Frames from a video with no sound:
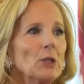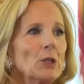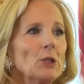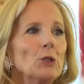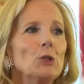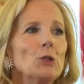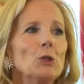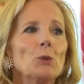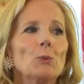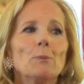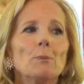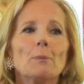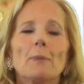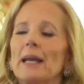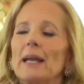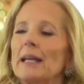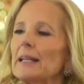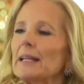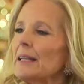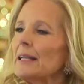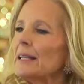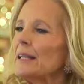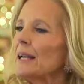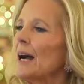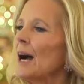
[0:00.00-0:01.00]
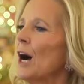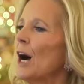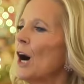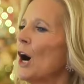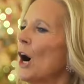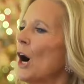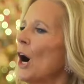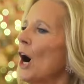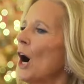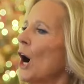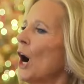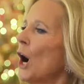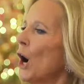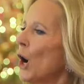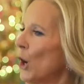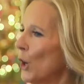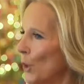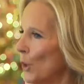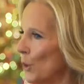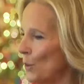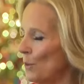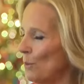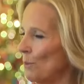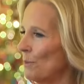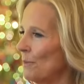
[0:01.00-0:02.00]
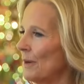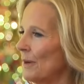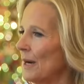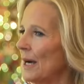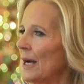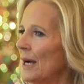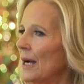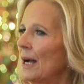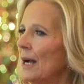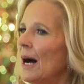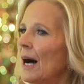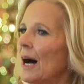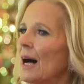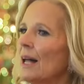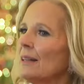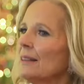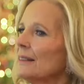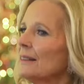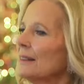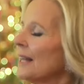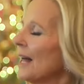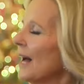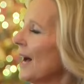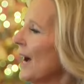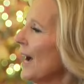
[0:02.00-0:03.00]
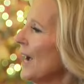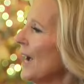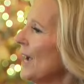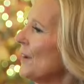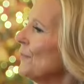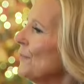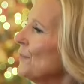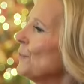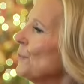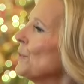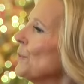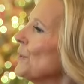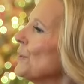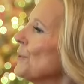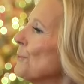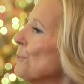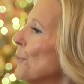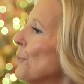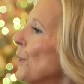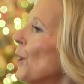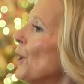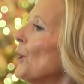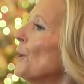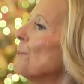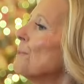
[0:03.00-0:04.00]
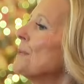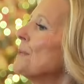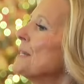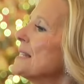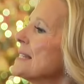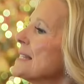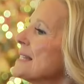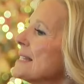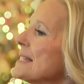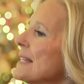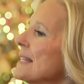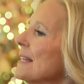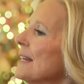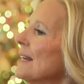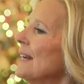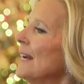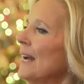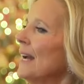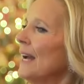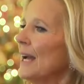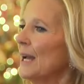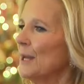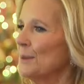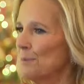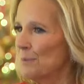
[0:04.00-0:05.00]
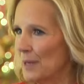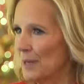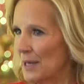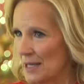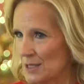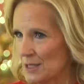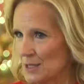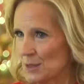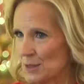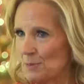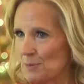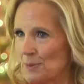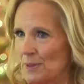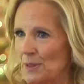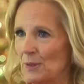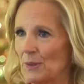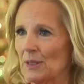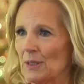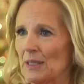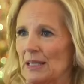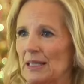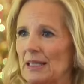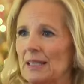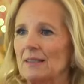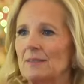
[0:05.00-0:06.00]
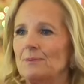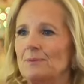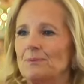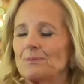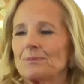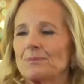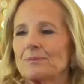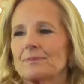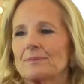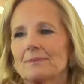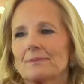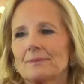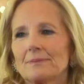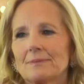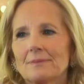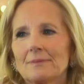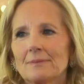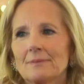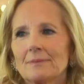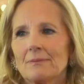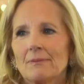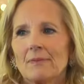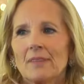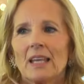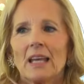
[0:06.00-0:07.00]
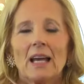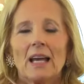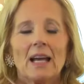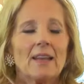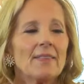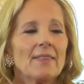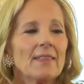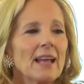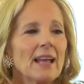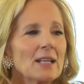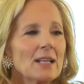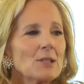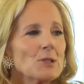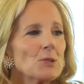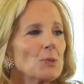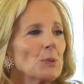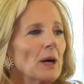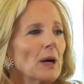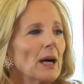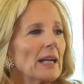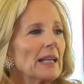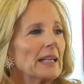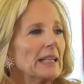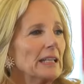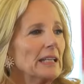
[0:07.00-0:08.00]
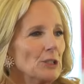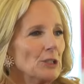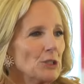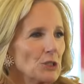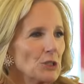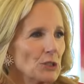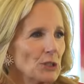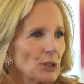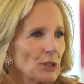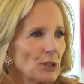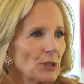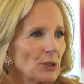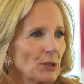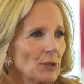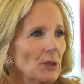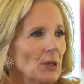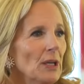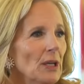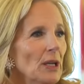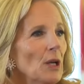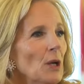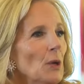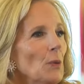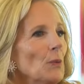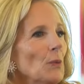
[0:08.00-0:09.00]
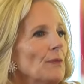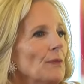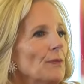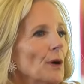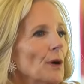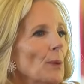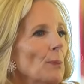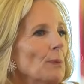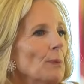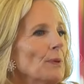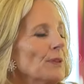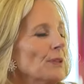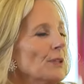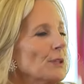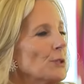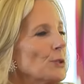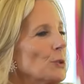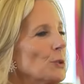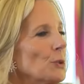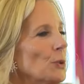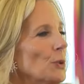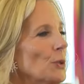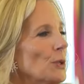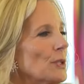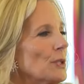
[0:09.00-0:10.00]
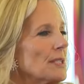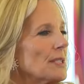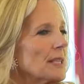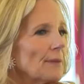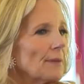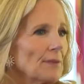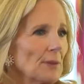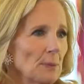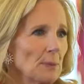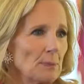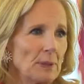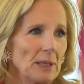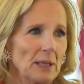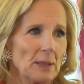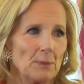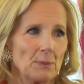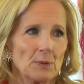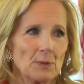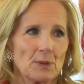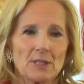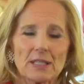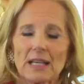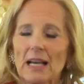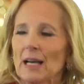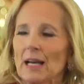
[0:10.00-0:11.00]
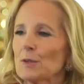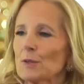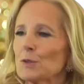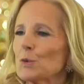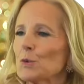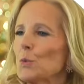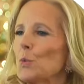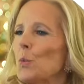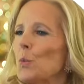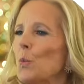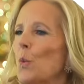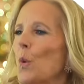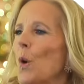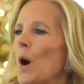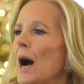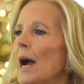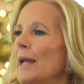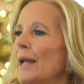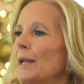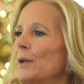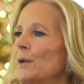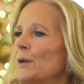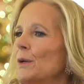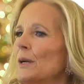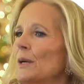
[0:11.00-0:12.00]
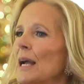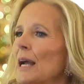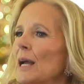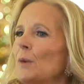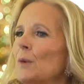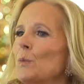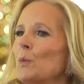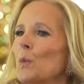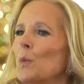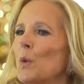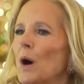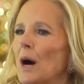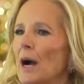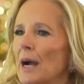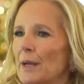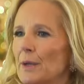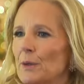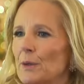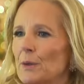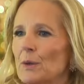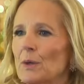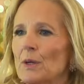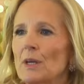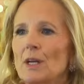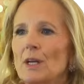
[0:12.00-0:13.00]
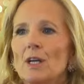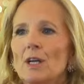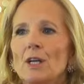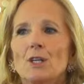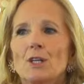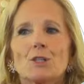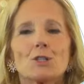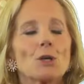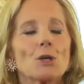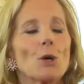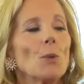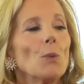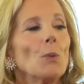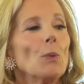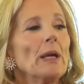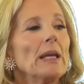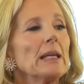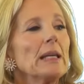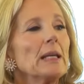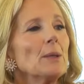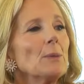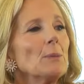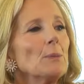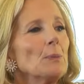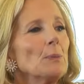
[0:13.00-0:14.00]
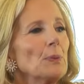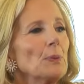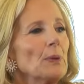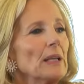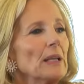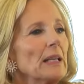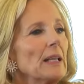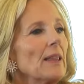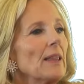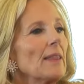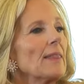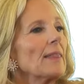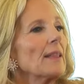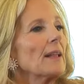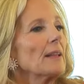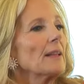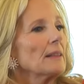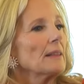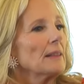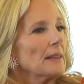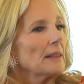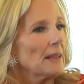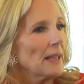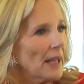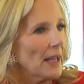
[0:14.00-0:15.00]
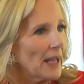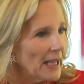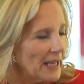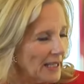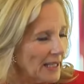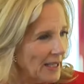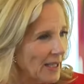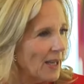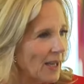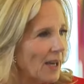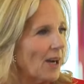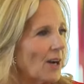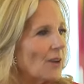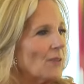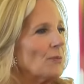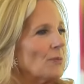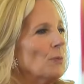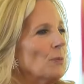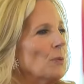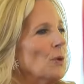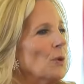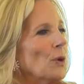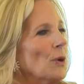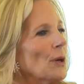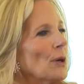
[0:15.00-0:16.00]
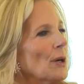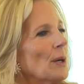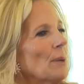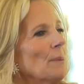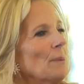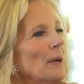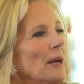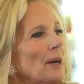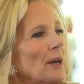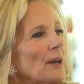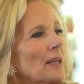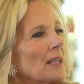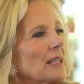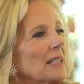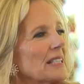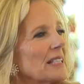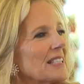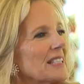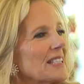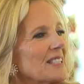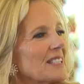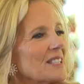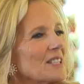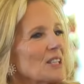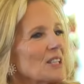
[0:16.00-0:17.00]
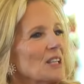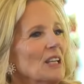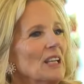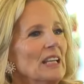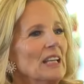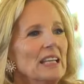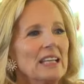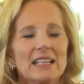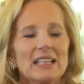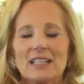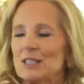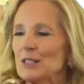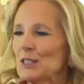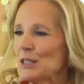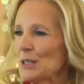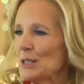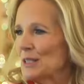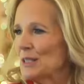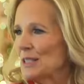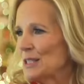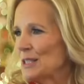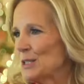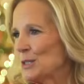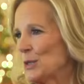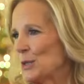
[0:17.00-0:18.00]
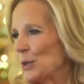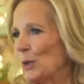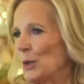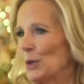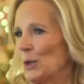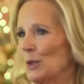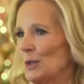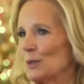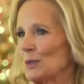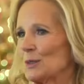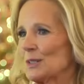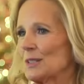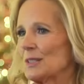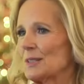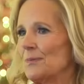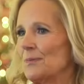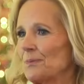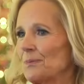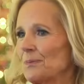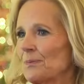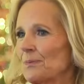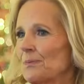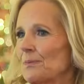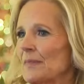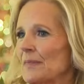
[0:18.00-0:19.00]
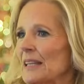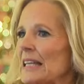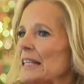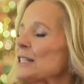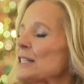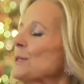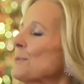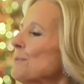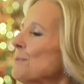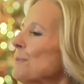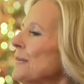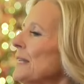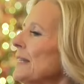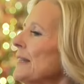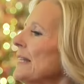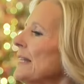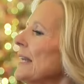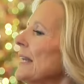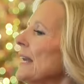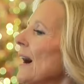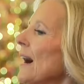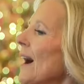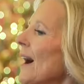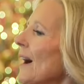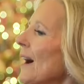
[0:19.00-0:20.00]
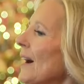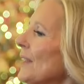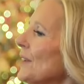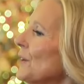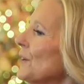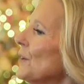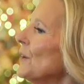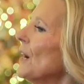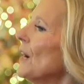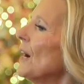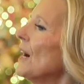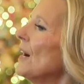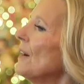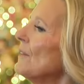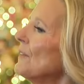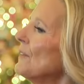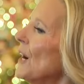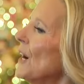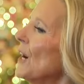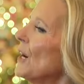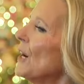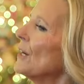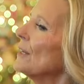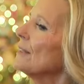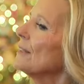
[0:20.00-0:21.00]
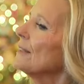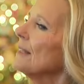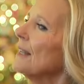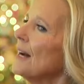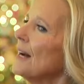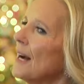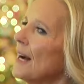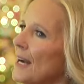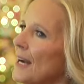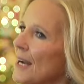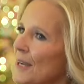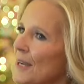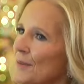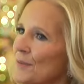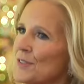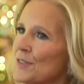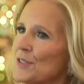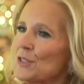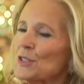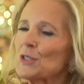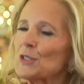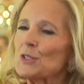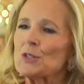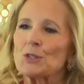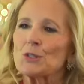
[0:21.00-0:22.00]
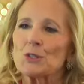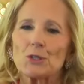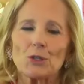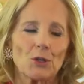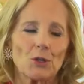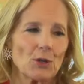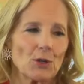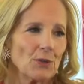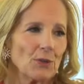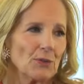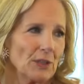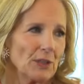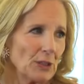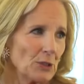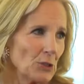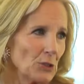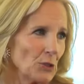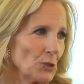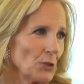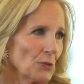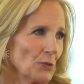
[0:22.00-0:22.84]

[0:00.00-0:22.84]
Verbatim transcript: You made it a home, alive with purpose and possibility. And that's why each year we've opened the doors of the People's House wider and wider so we can bring the light of more Americans into these halls. It's been the honor of our lives to serve as your